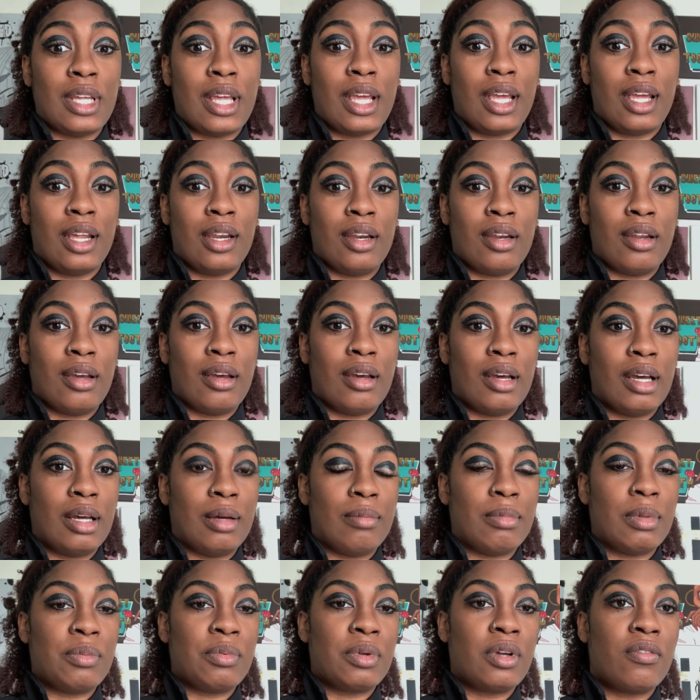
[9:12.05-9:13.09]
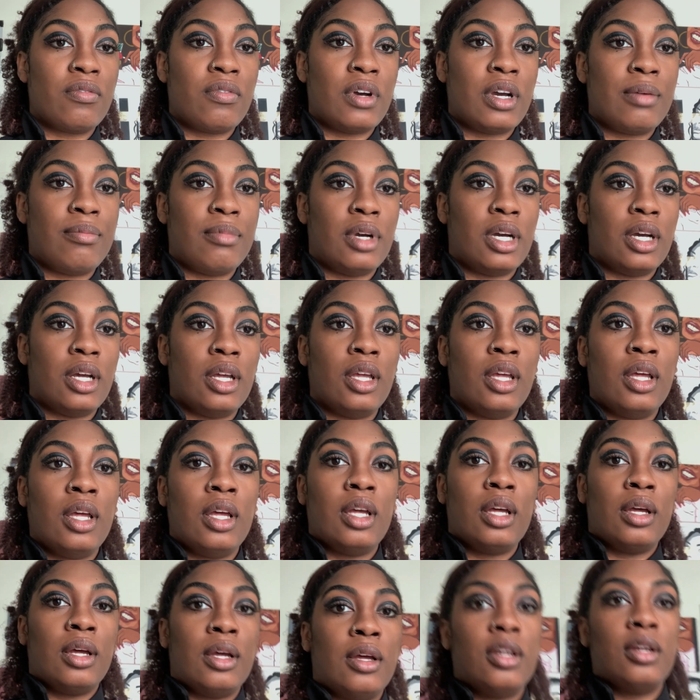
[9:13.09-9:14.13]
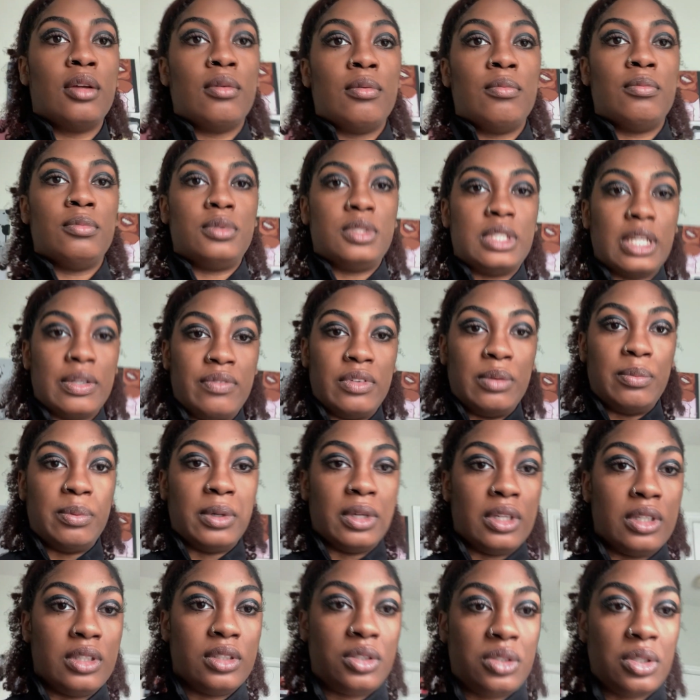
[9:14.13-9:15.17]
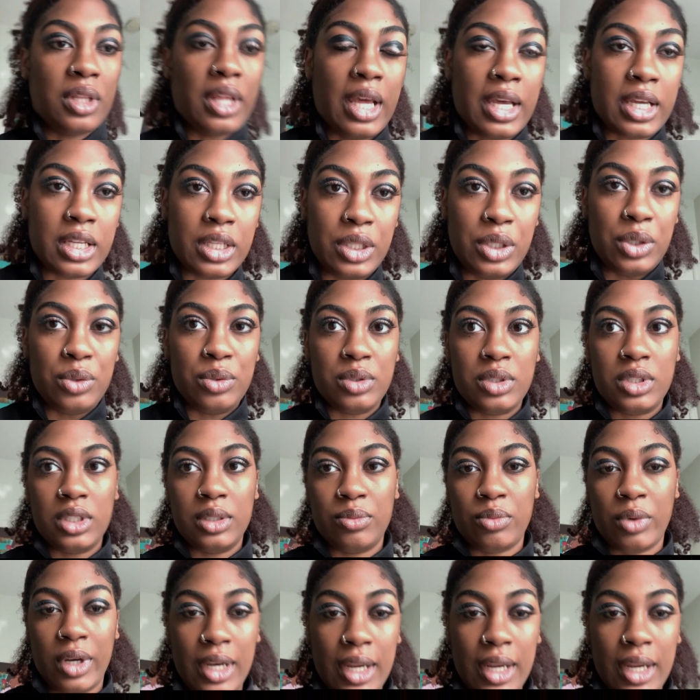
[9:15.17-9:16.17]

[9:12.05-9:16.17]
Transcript: And um, uh, me go find my safety pins so I can use them right